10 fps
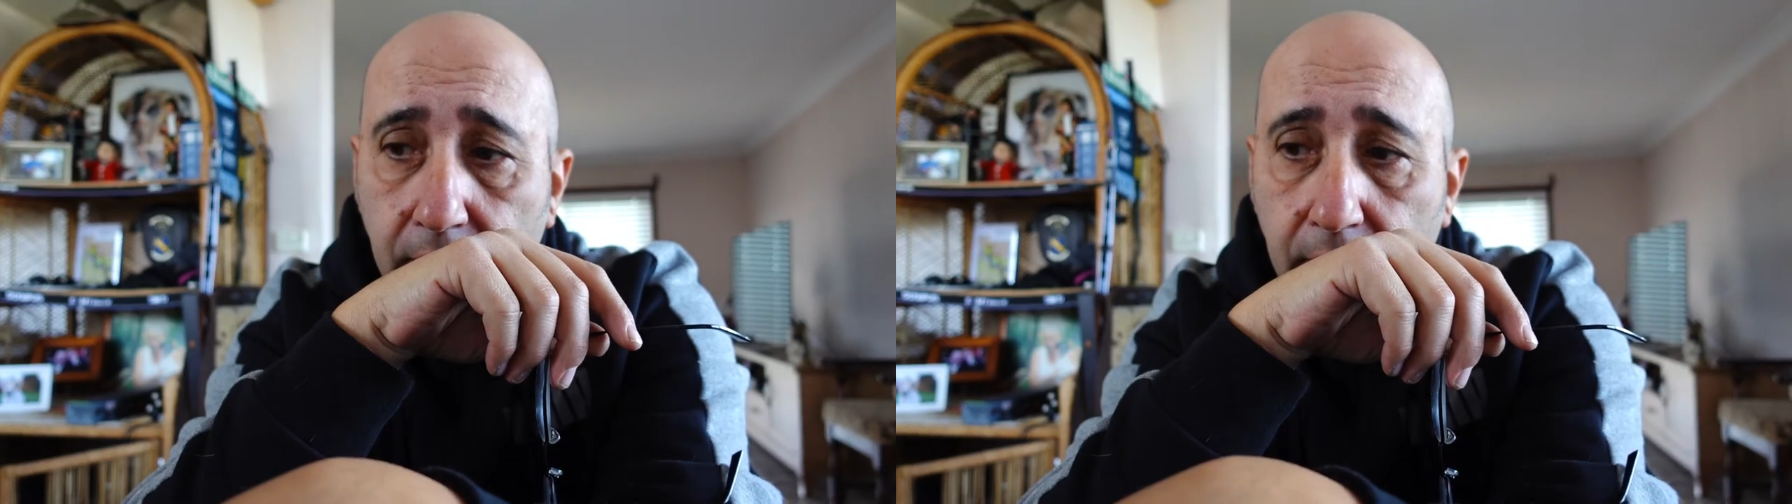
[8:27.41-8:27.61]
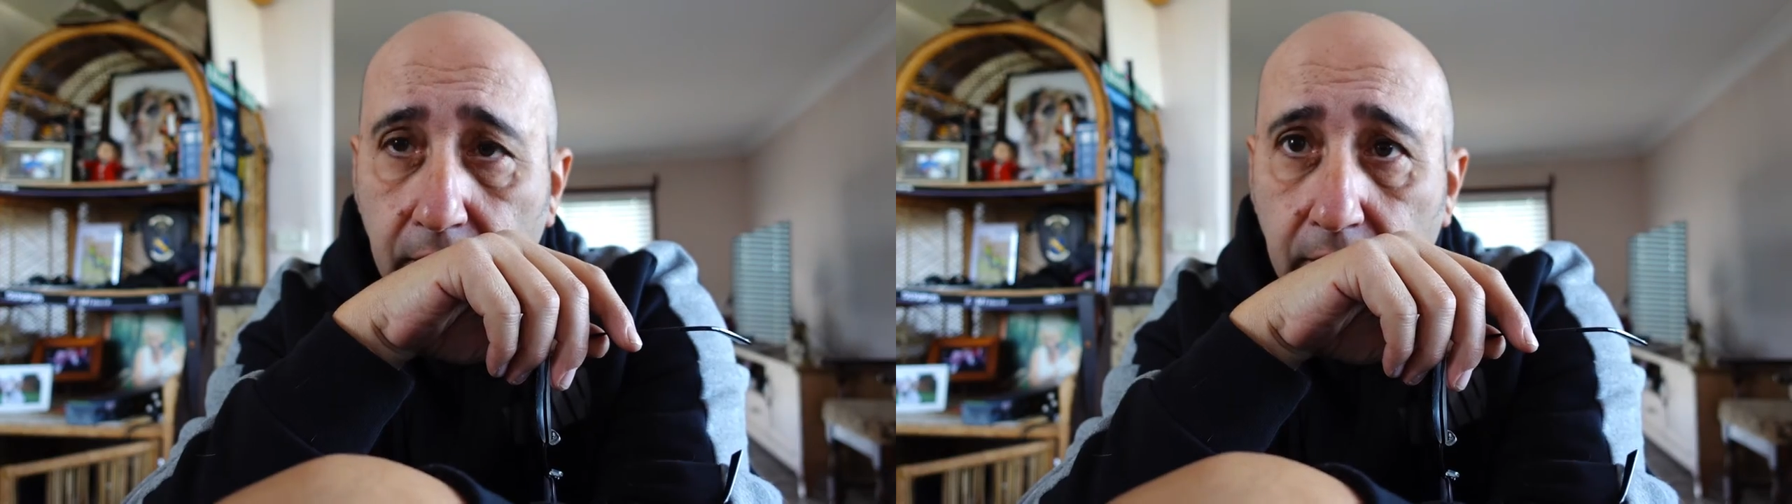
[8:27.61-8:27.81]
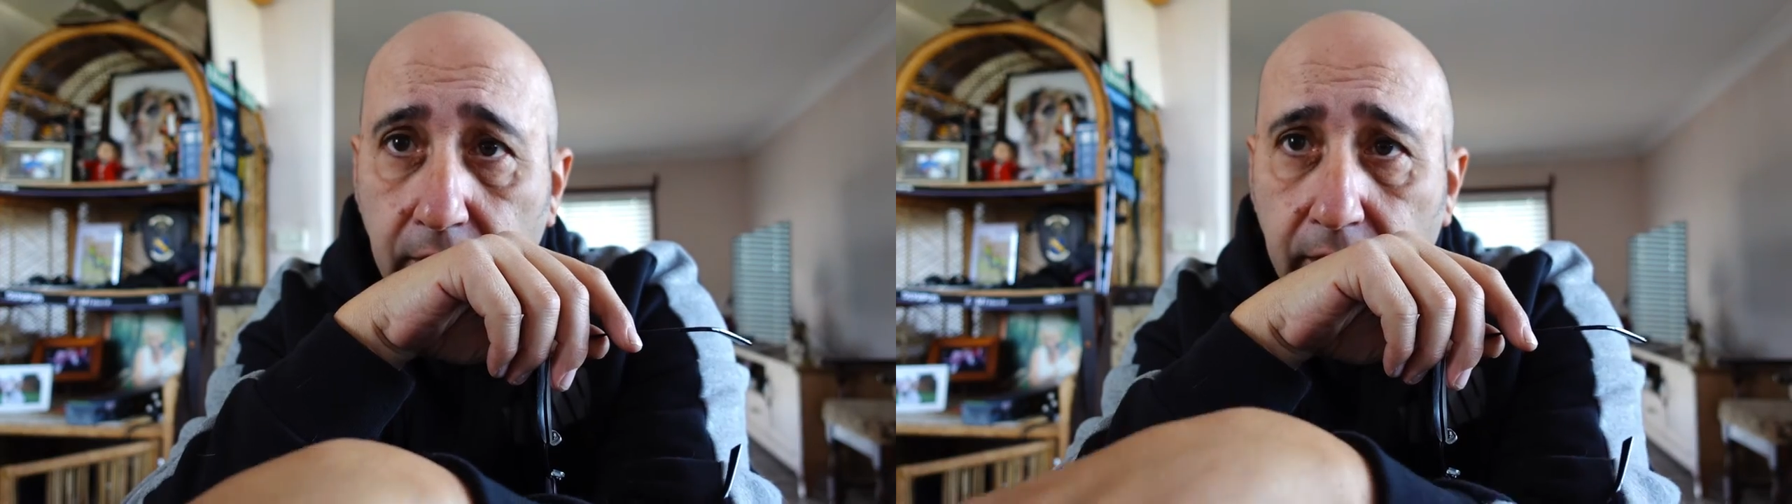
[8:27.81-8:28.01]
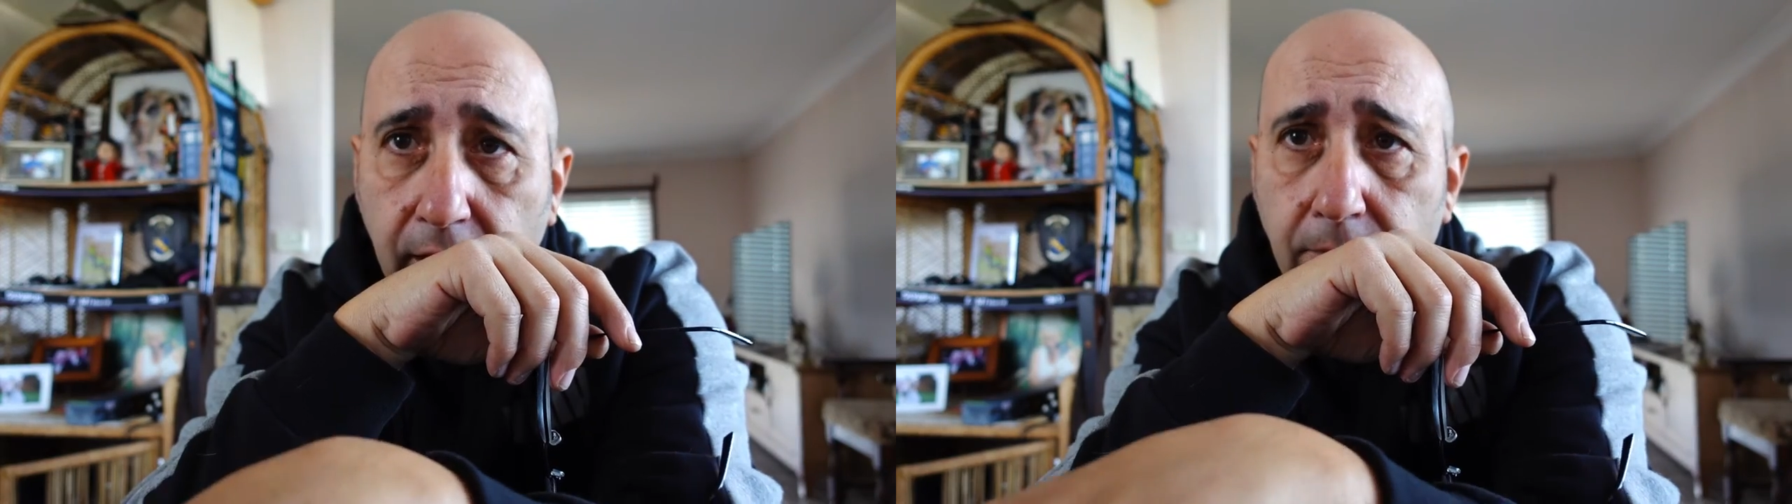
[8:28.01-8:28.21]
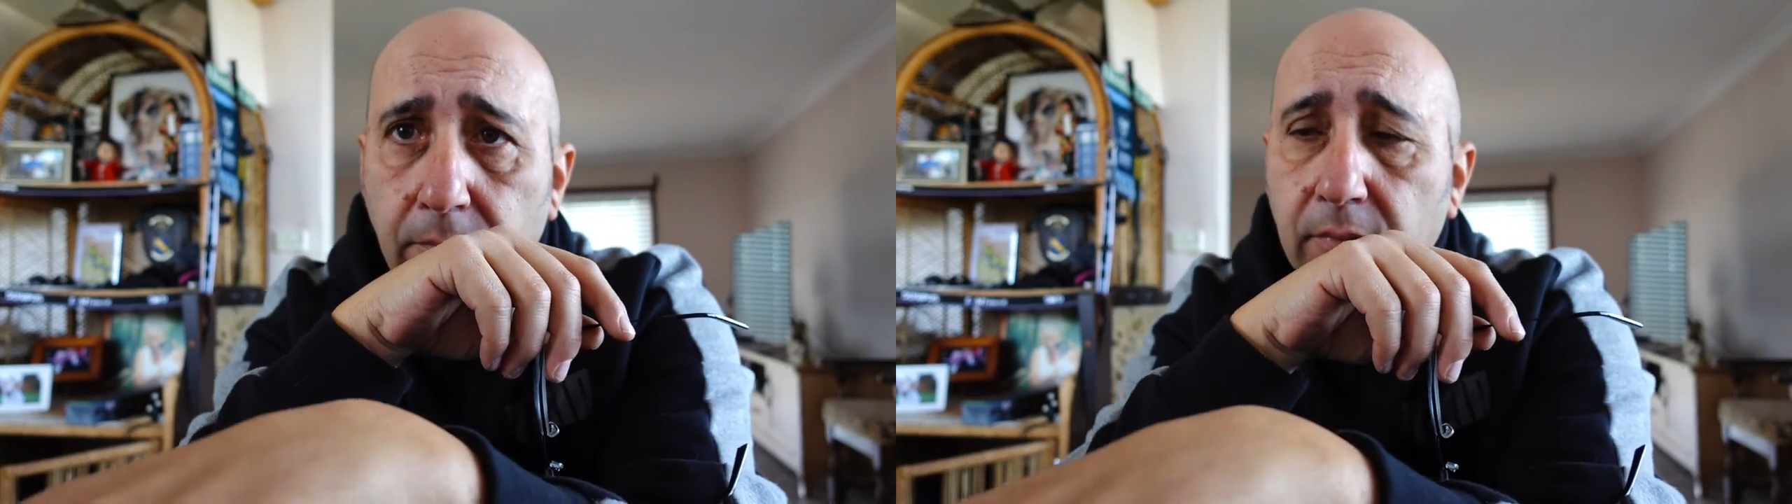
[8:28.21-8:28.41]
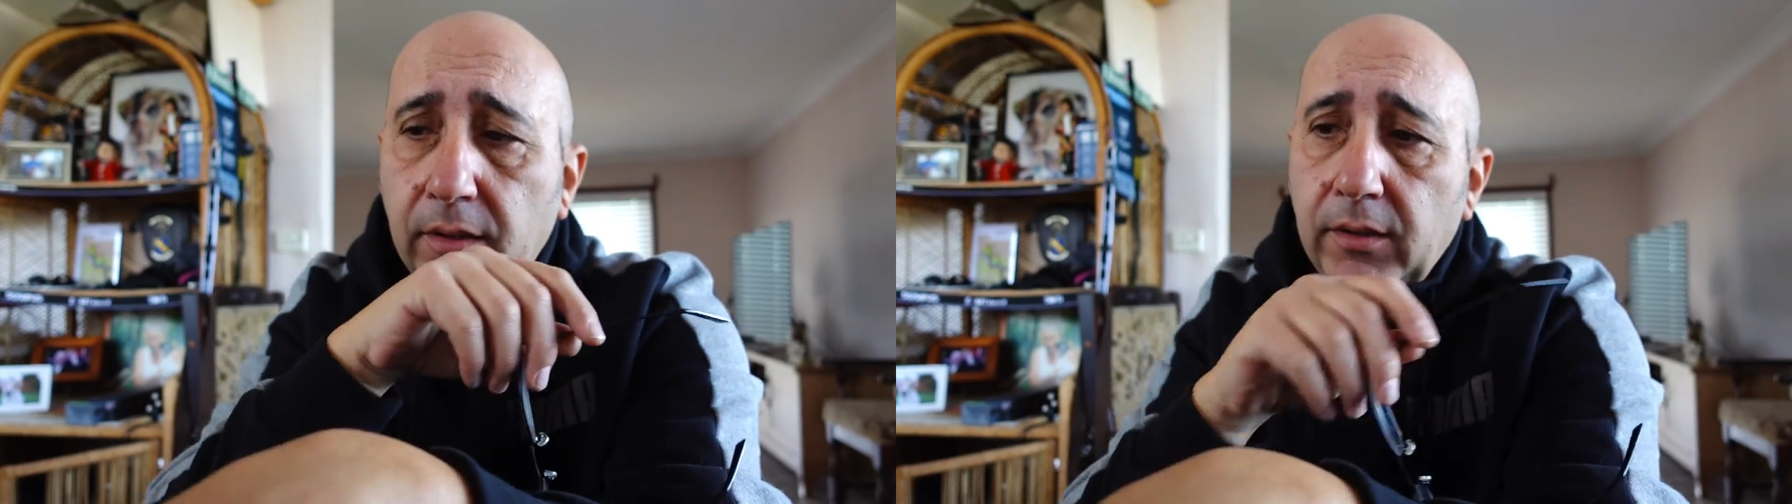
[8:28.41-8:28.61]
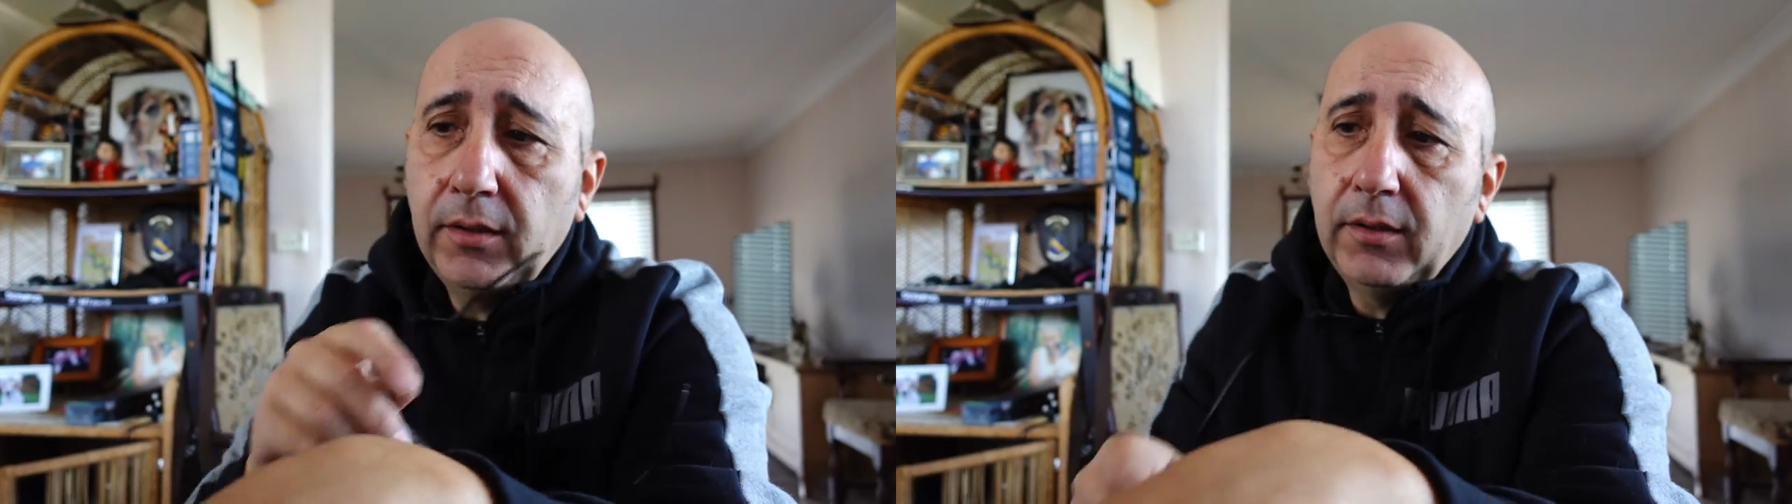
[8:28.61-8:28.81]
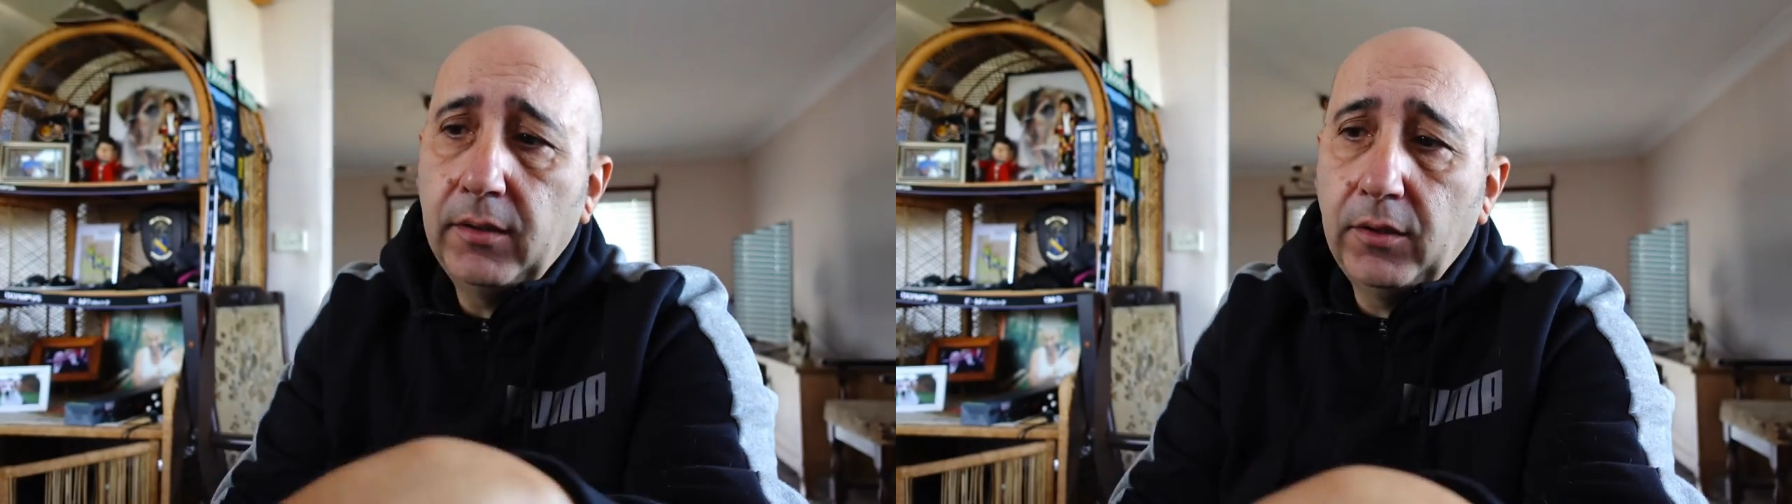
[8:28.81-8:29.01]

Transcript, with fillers: the cam the